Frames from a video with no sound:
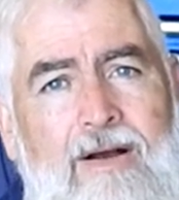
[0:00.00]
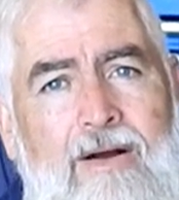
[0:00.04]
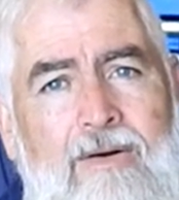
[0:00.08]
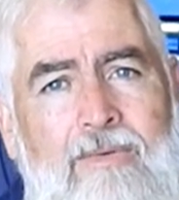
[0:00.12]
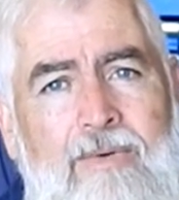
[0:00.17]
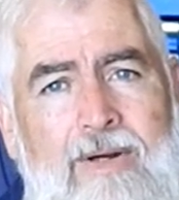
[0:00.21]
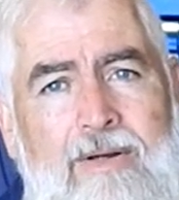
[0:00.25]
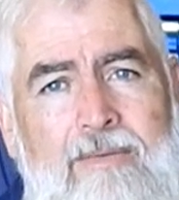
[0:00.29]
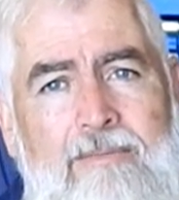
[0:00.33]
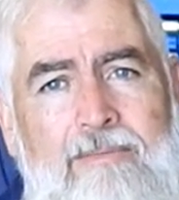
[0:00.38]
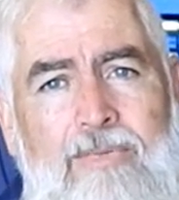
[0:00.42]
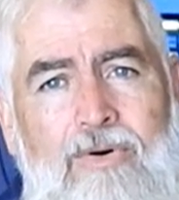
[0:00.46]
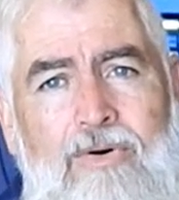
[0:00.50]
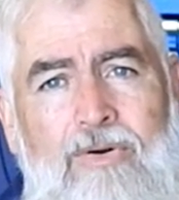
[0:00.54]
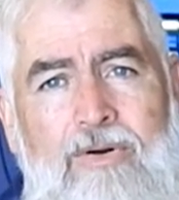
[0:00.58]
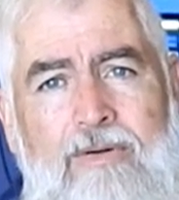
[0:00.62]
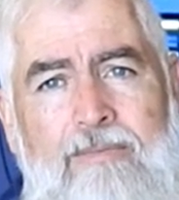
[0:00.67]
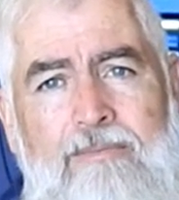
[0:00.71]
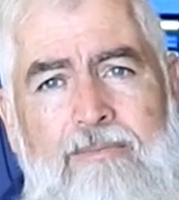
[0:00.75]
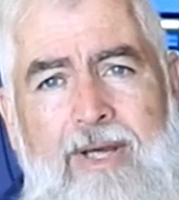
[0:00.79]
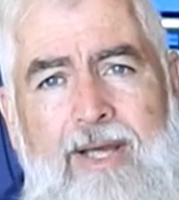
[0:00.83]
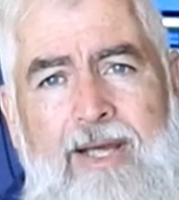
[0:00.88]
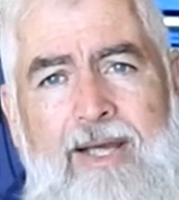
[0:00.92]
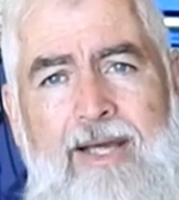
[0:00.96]
I went and bought a
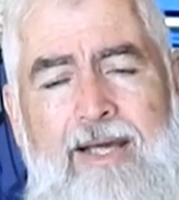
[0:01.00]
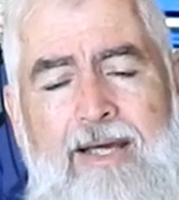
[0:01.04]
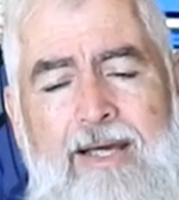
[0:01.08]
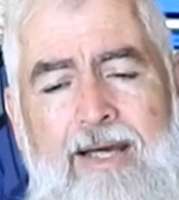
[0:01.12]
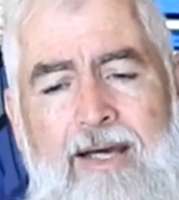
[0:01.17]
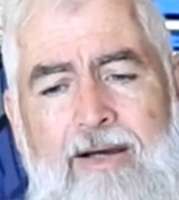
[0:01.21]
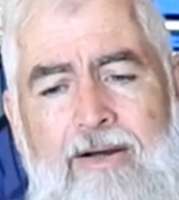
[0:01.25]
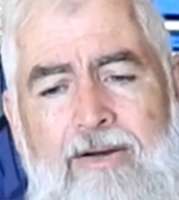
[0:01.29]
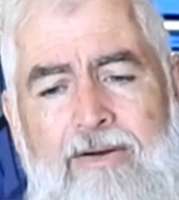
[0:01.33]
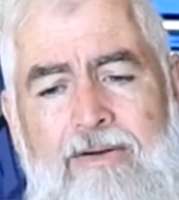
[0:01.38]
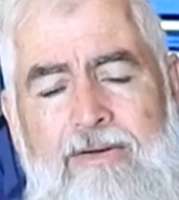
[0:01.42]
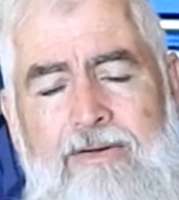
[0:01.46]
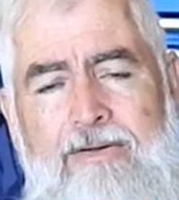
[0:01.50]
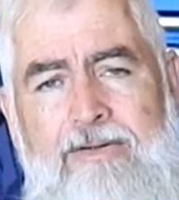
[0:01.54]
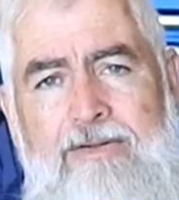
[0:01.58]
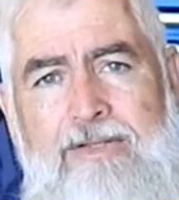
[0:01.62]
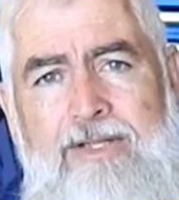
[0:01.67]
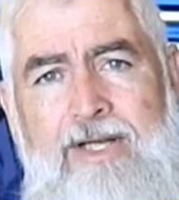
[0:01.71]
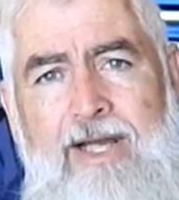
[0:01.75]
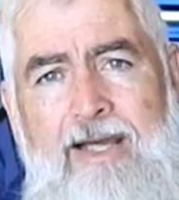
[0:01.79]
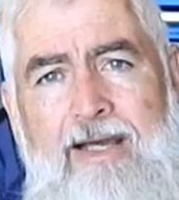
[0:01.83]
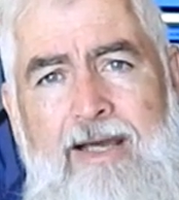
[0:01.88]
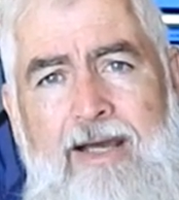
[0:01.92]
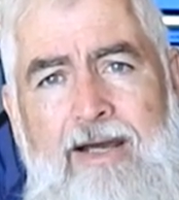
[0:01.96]
Bearco
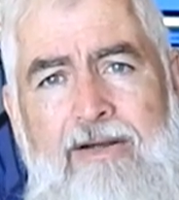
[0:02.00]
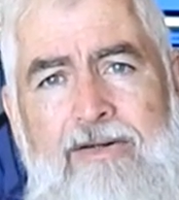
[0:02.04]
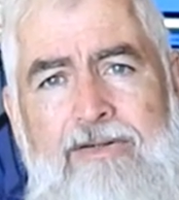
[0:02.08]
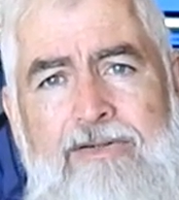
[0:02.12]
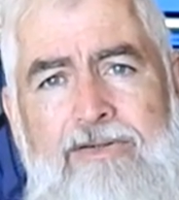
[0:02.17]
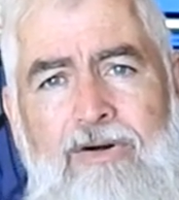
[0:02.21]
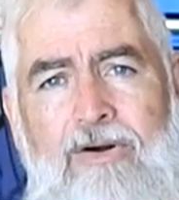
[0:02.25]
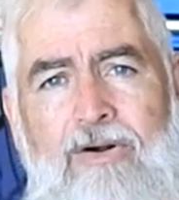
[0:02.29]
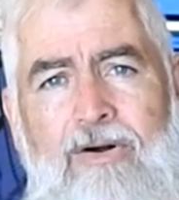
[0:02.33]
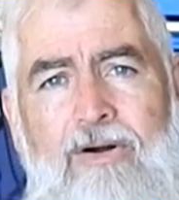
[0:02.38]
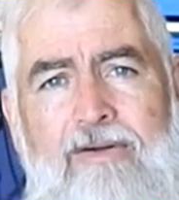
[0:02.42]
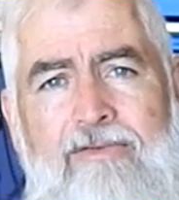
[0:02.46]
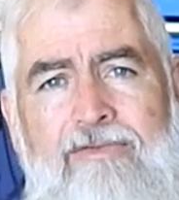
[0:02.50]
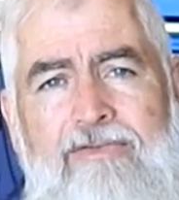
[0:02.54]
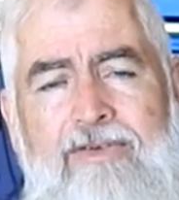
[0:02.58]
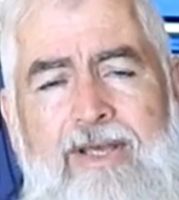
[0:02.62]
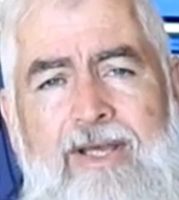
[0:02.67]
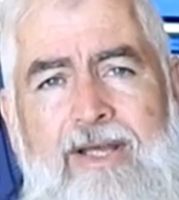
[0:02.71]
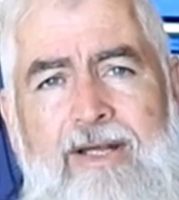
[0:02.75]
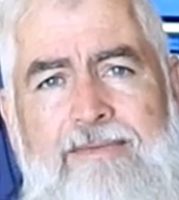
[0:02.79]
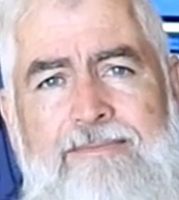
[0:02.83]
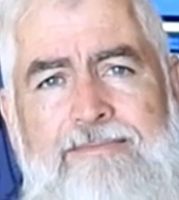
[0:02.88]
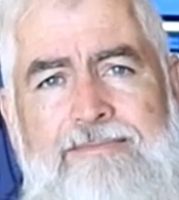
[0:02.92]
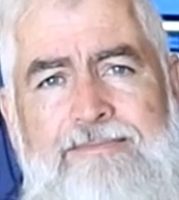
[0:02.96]
tacho drive
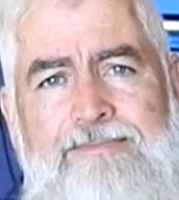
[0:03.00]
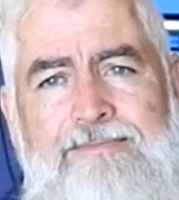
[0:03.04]
kit.